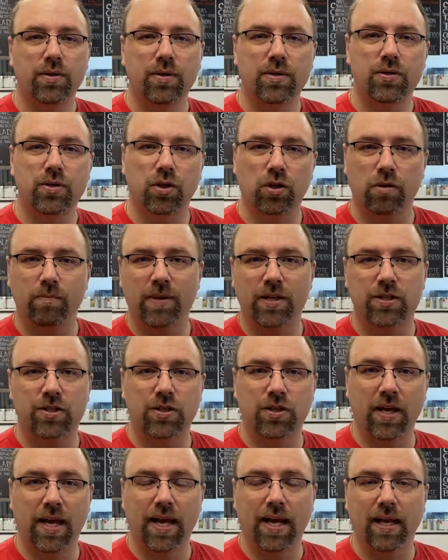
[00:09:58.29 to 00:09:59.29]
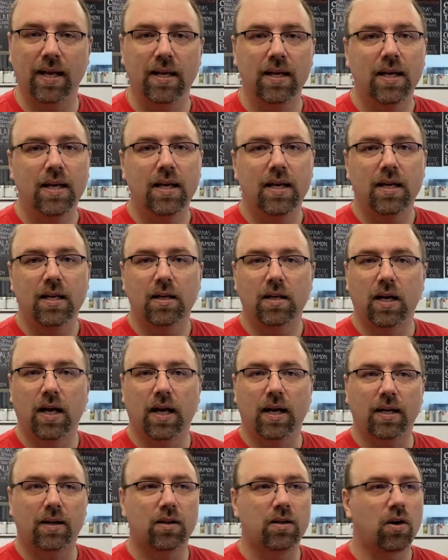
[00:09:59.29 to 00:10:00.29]
skirmish thing,
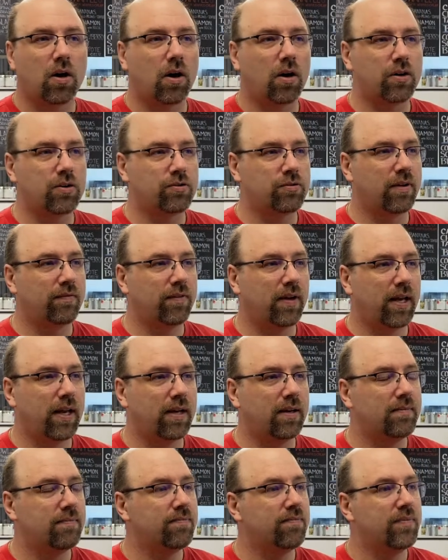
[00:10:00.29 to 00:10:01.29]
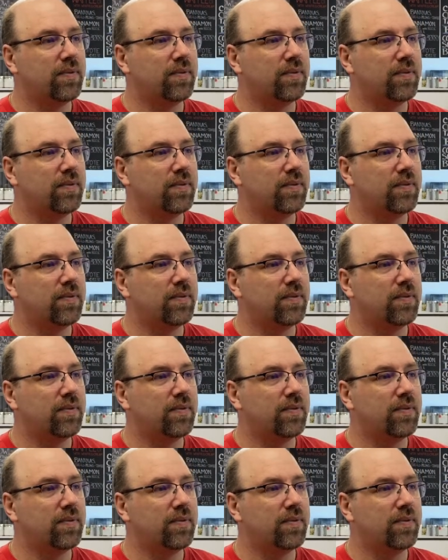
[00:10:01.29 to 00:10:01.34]
card driven.